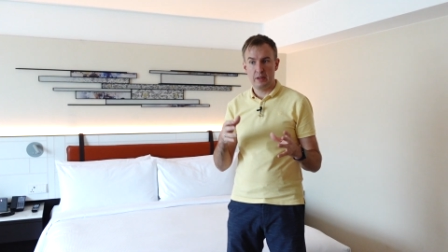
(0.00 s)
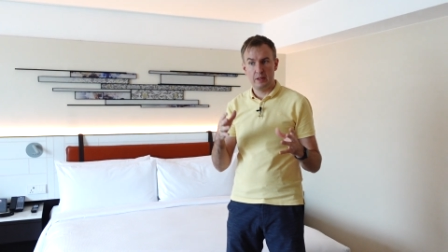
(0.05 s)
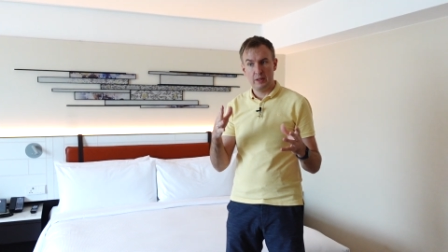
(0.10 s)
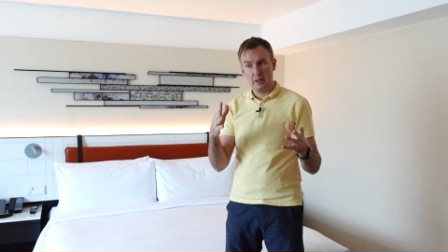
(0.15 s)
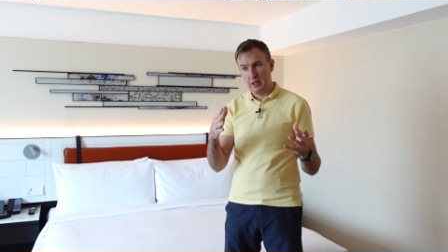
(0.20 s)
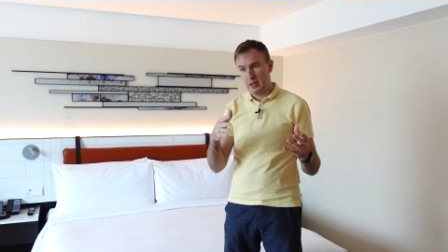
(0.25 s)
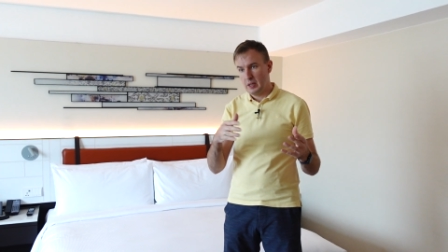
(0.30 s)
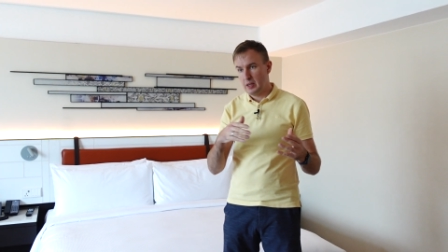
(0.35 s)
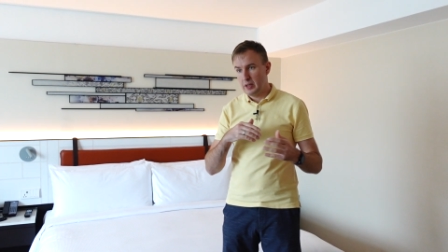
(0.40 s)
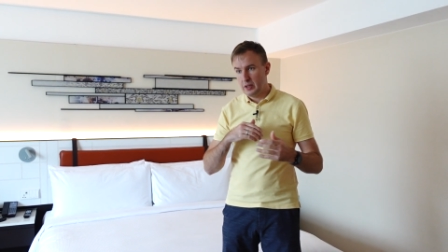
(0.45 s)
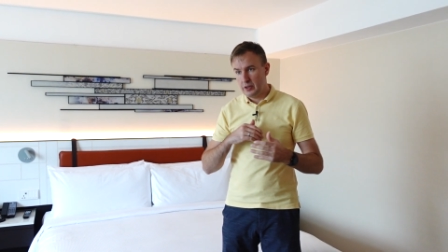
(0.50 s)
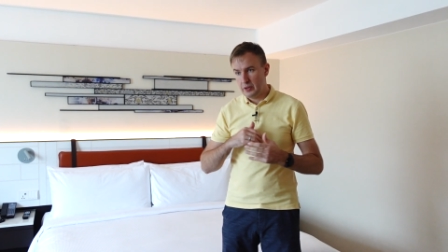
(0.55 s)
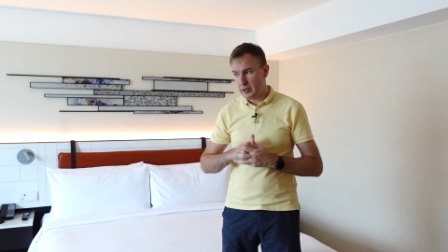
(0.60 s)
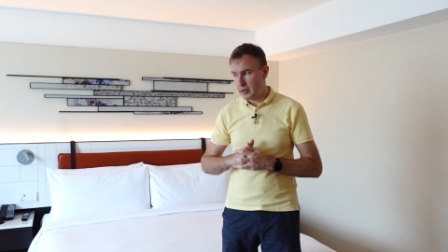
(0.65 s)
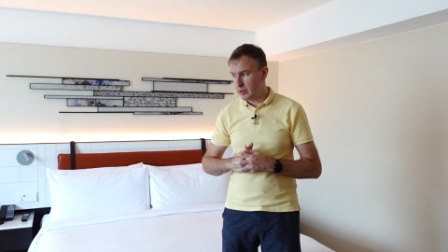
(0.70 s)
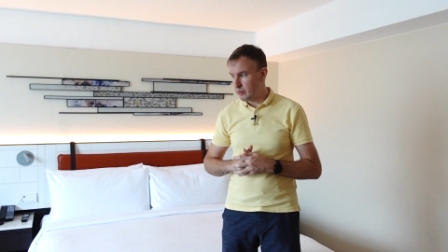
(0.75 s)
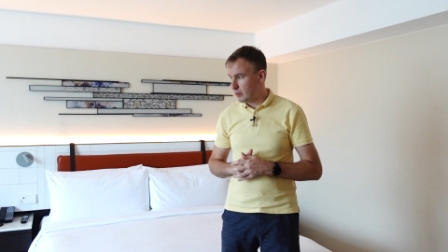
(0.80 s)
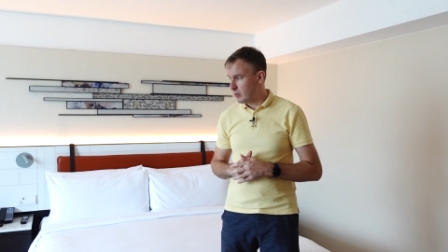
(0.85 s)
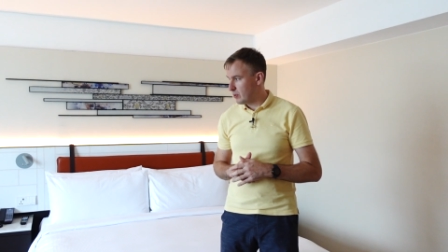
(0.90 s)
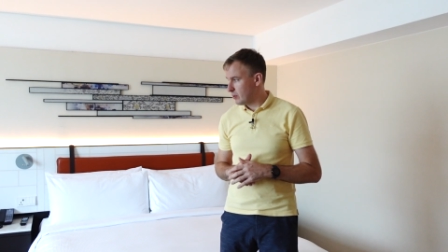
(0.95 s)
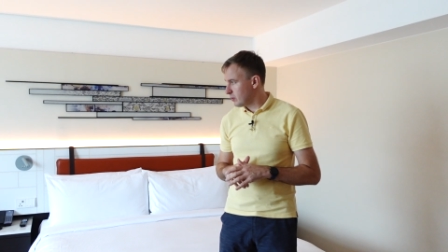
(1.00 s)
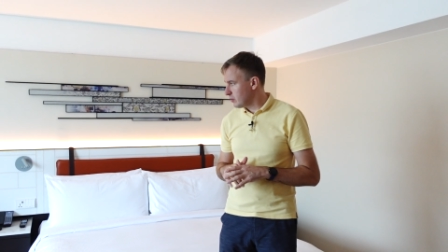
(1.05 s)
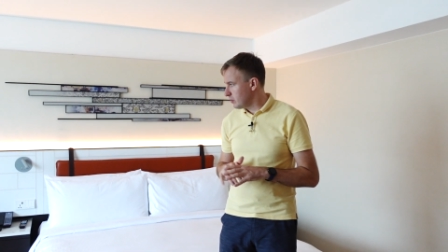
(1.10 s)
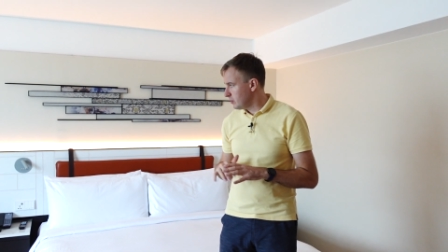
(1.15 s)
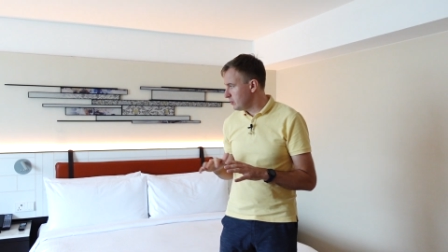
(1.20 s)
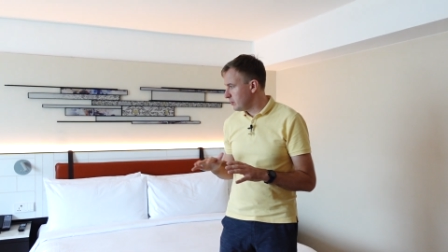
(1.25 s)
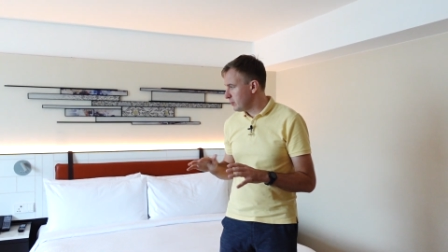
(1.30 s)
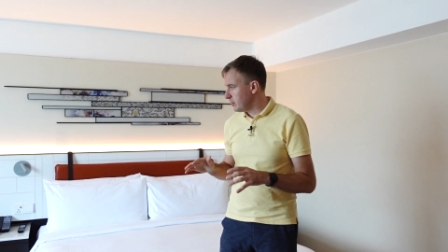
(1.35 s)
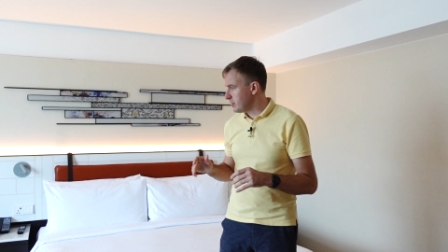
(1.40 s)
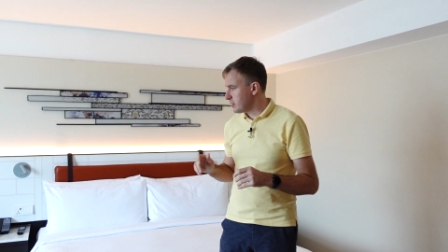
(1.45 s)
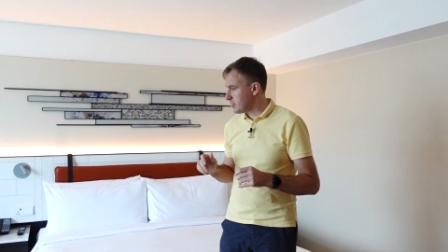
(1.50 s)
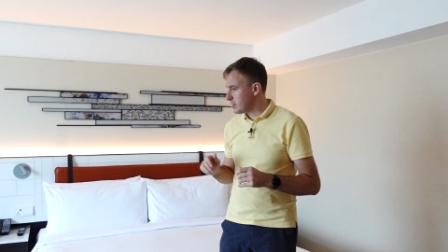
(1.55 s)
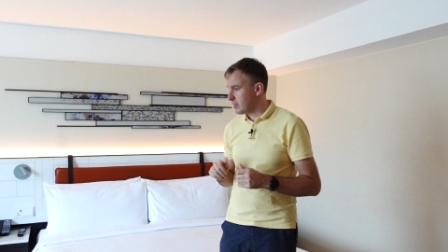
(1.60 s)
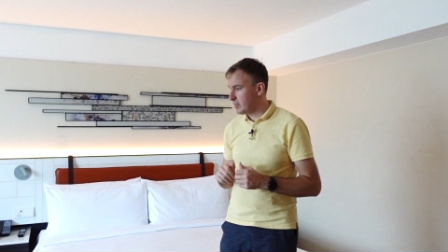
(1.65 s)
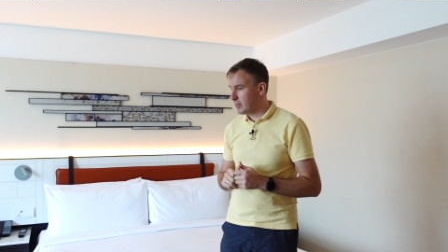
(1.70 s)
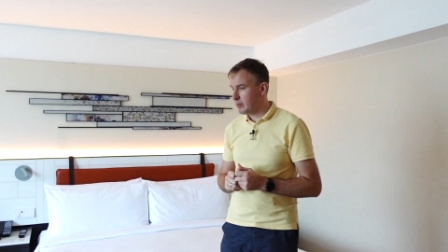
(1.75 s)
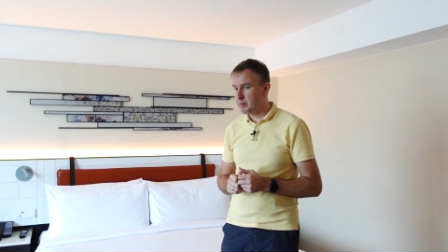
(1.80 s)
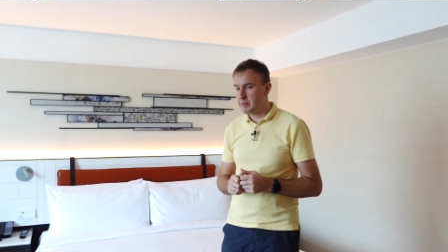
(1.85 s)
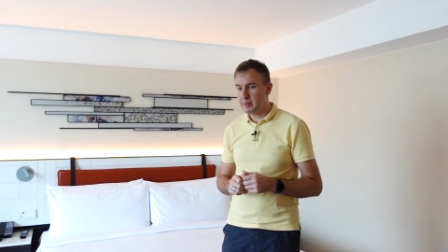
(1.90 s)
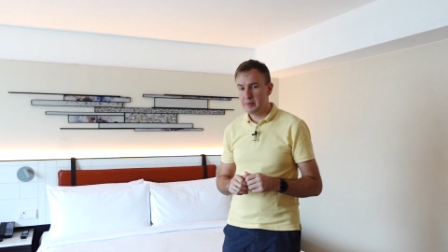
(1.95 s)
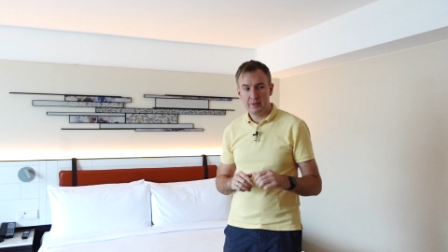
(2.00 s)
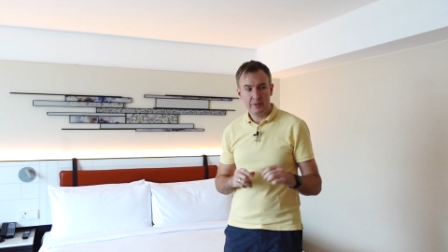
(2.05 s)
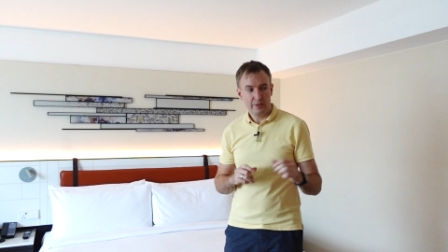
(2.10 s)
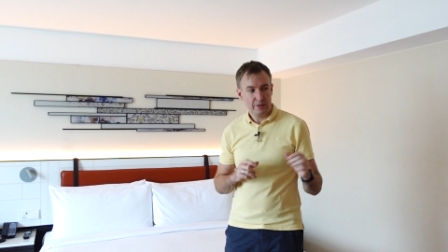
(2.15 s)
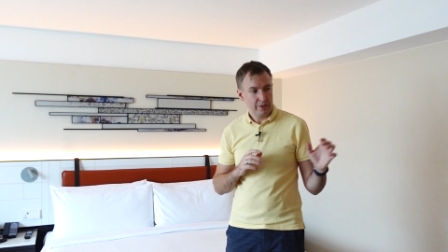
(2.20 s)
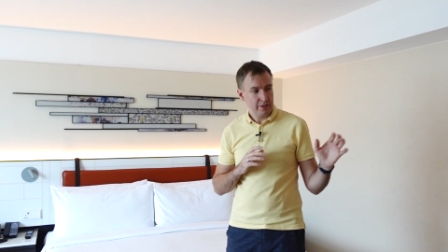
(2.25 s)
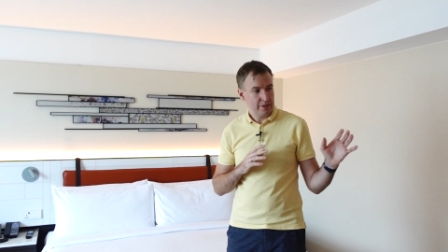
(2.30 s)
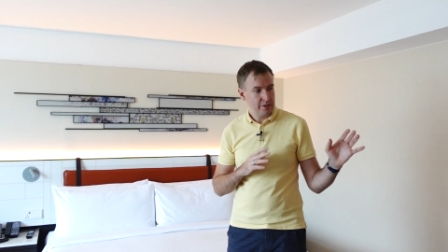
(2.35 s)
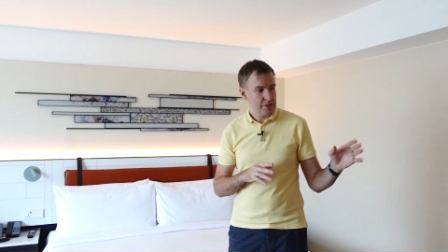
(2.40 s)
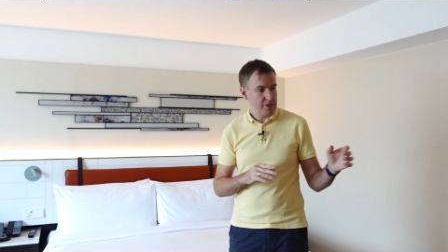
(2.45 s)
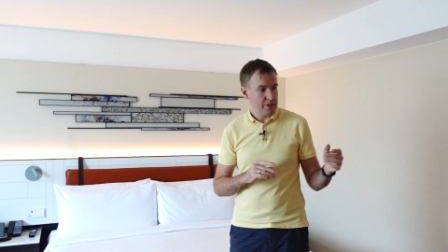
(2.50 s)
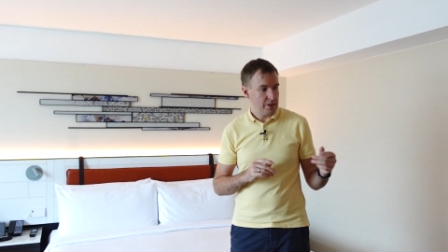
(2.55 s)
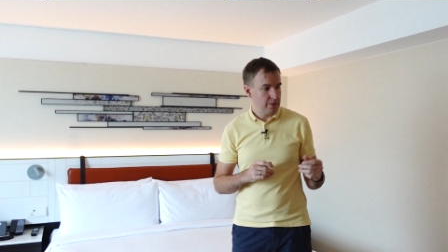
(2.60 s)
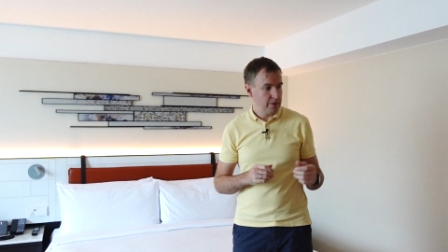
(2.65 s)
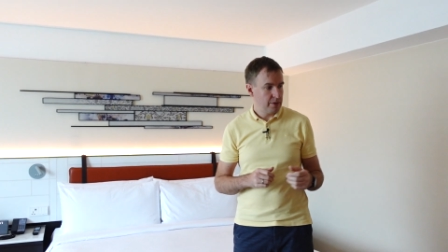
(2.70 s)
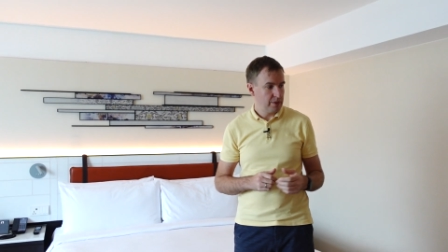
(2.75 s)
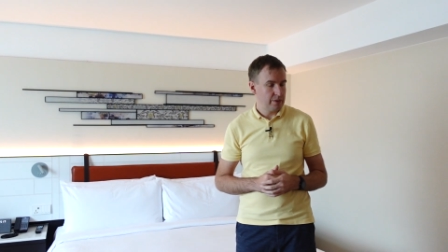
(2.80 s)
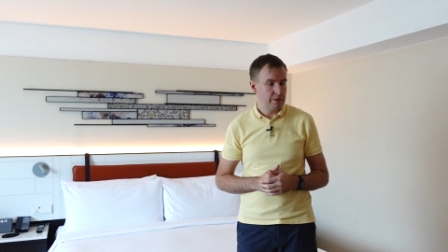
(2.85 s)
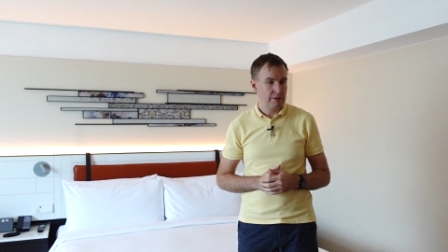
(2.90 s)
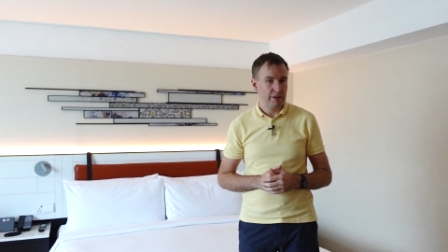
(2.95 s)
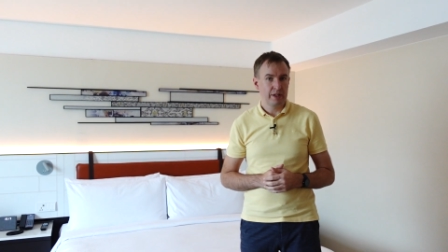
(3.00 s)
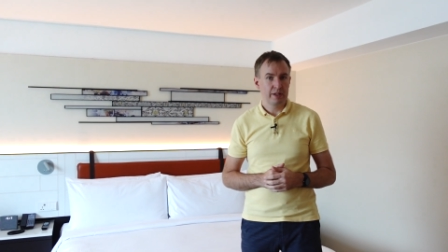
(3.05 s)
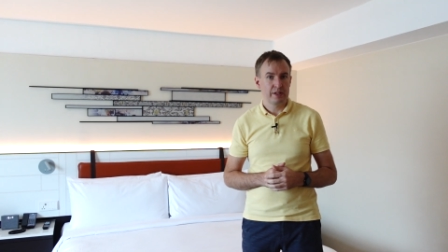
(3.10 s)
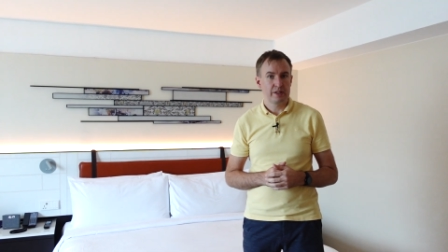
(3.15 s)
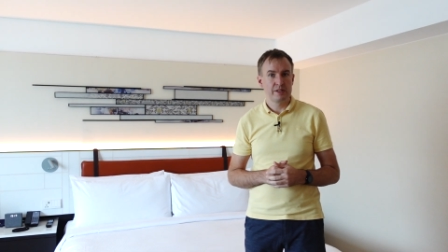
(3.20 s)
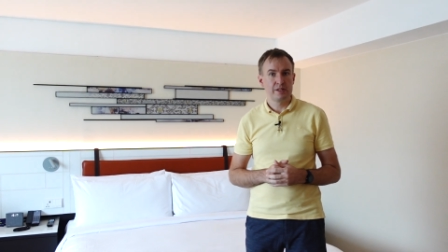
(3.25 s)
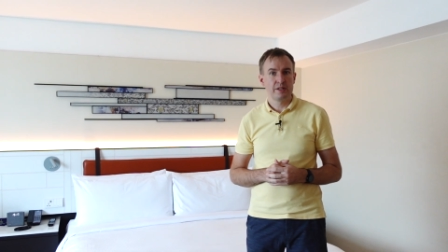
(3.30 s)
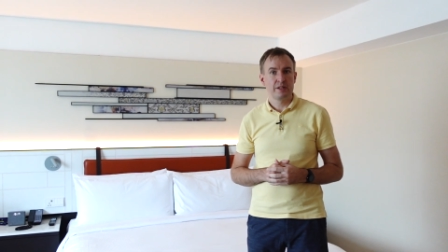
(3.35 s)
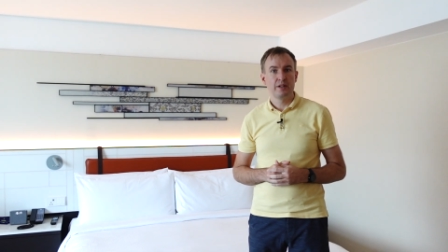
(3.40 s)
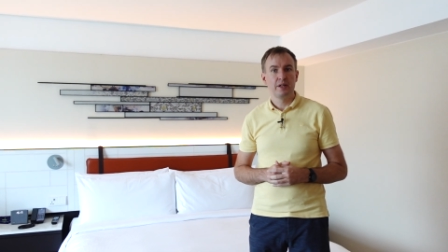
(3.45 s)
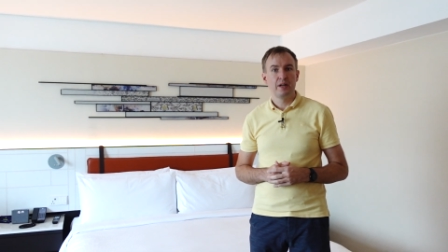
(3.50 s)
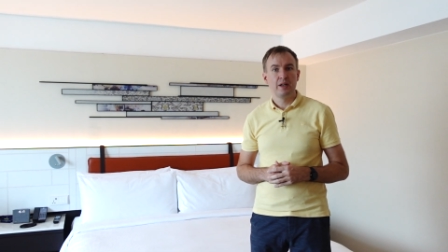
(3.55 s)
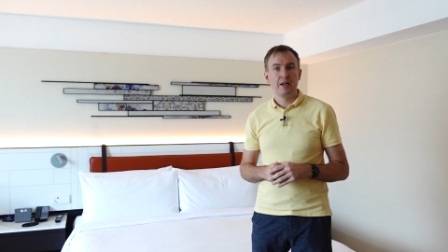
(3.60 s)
You can work, you can sleep, you can stow your things,